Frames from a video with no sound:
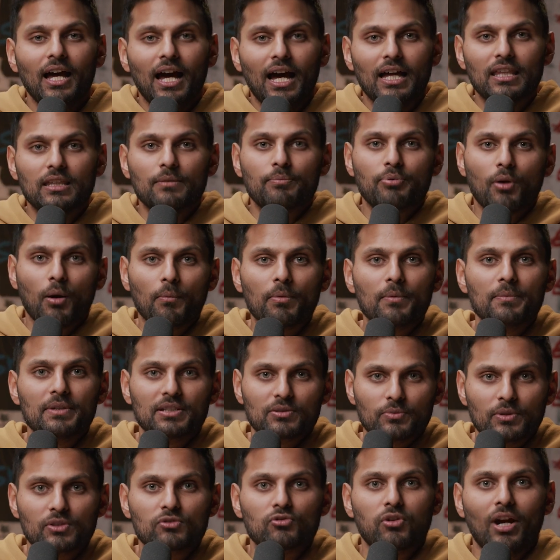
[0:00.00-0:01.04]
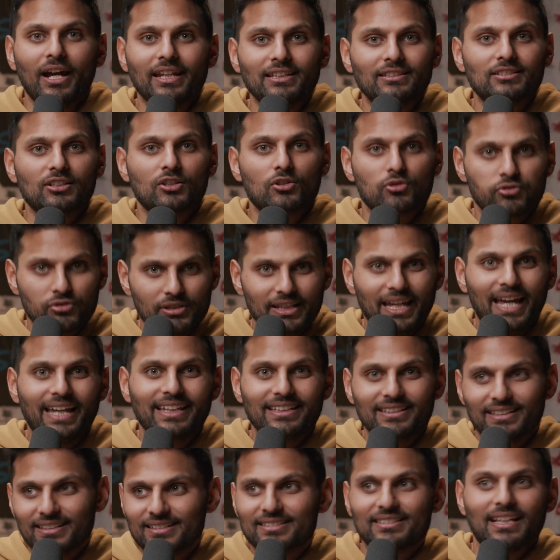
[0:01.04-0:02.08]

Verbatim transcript: And the problem is, we're trying to create the